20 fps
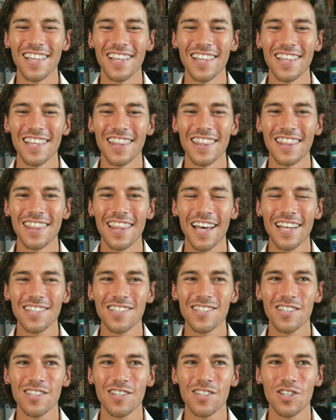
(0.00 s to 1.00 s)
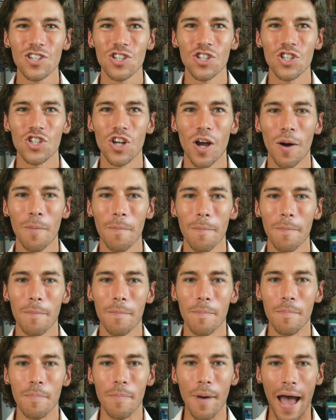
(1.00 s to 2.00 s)
Let's jump
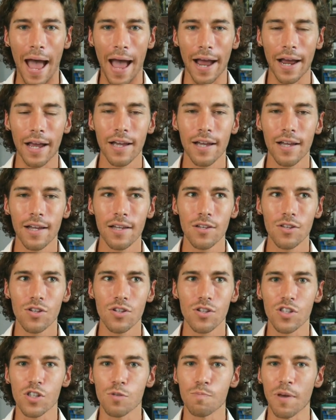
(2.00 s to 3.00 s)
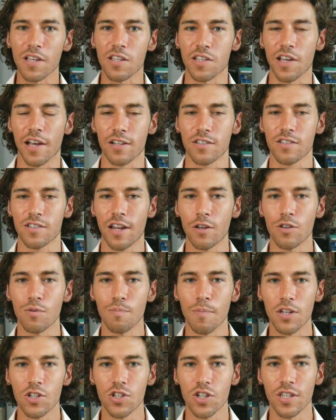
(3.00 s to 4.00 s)
back to SpaceX. Now, you
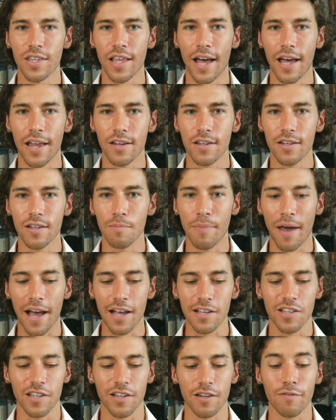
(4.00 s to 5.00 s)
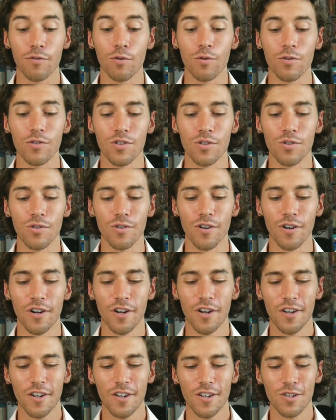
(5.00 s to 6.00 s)
mentioned that in passing, and of course, your
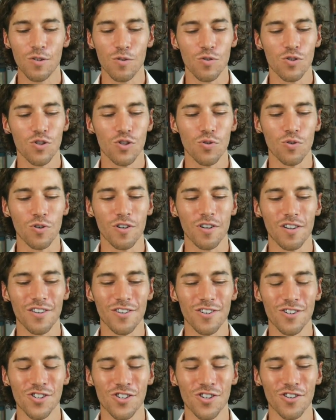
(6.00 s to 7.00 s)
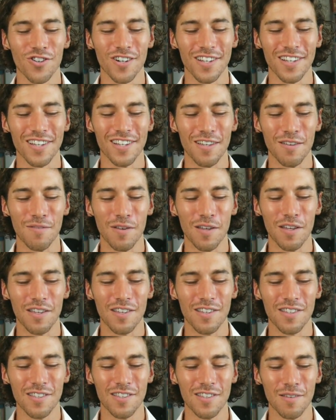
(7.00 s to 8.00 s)
shirt
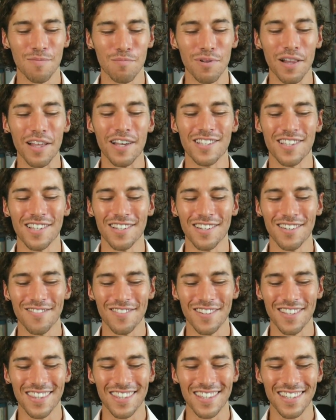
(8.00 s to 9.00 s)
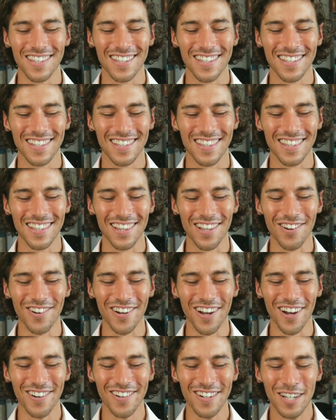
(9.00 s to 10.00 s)
is emblazoned with the
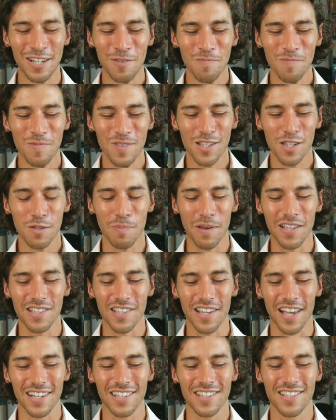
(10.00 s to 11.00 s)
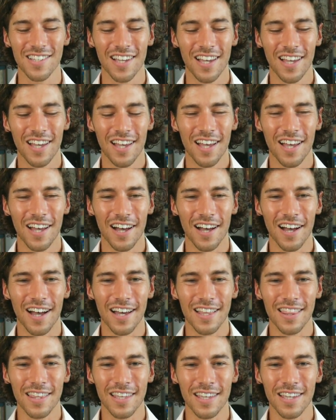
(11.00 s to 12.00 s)
logo SpaceX. I
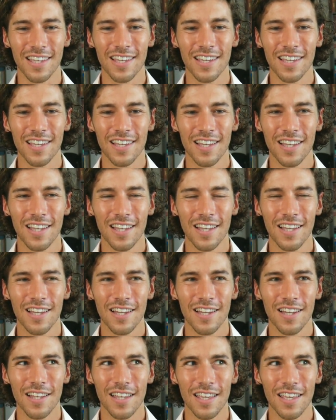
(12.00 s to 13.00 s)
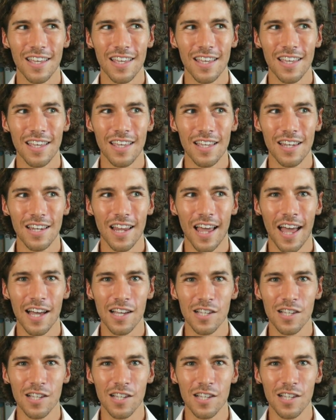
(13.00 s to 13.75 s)
think it has